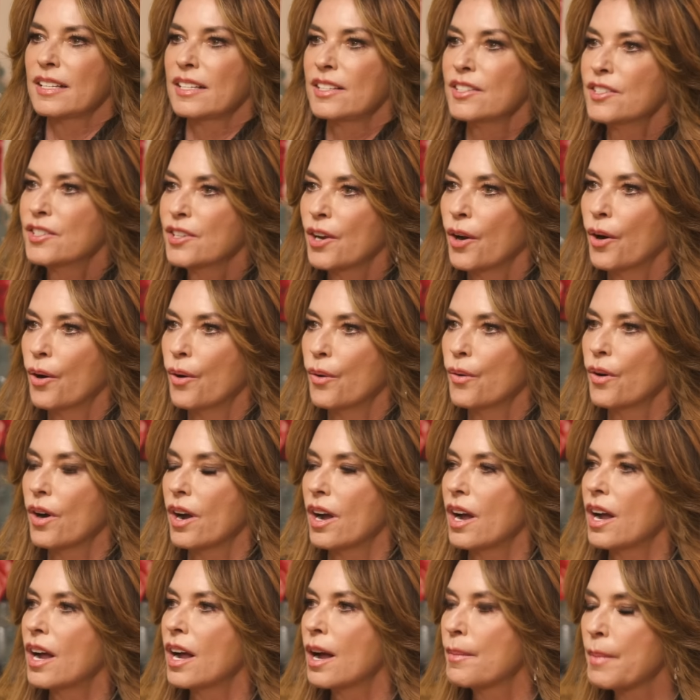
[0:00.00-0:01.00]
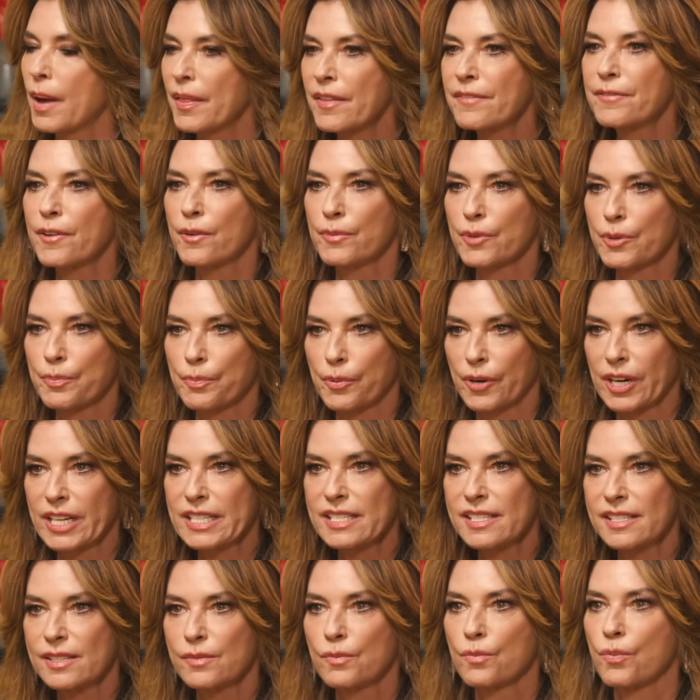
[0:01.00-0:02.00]
So I'm on the phone with
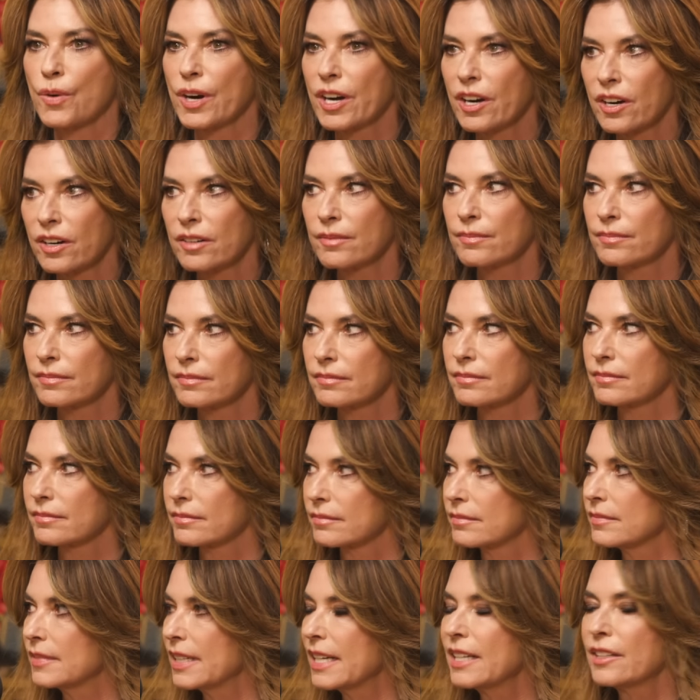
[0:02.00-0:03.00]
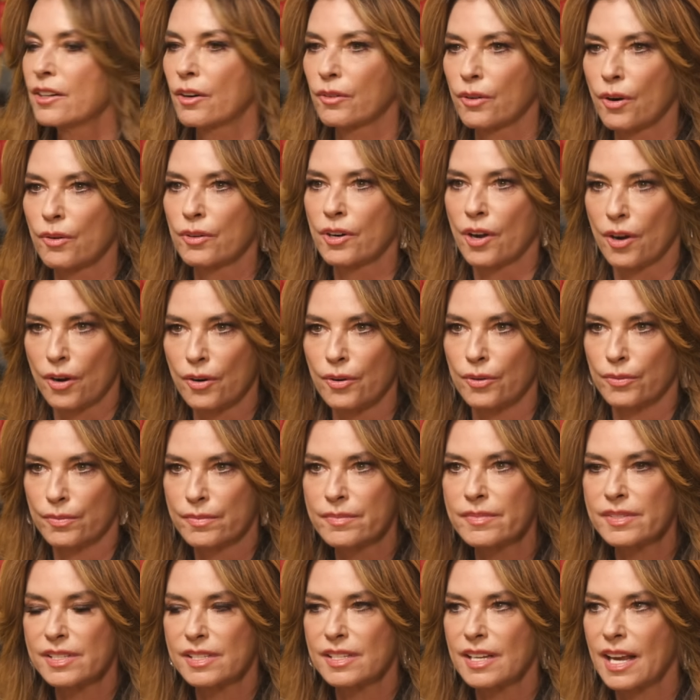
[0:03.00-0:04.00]
Prince. We're in our own
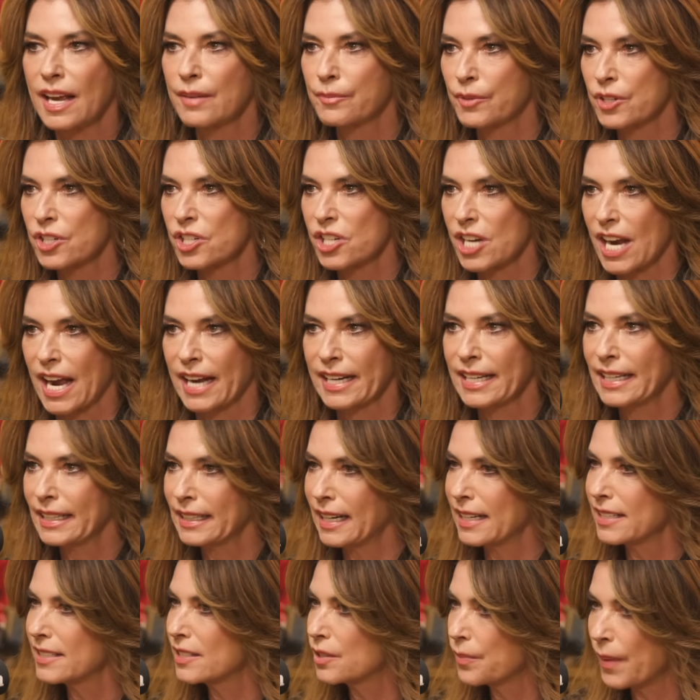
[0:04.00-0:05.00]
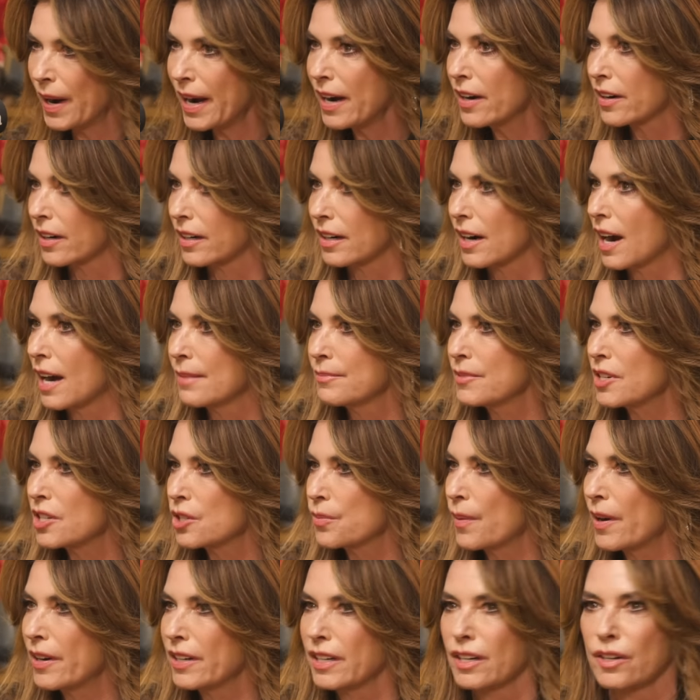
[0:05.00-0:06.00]
homes and we're chatting, and I swear, I'm just swearing.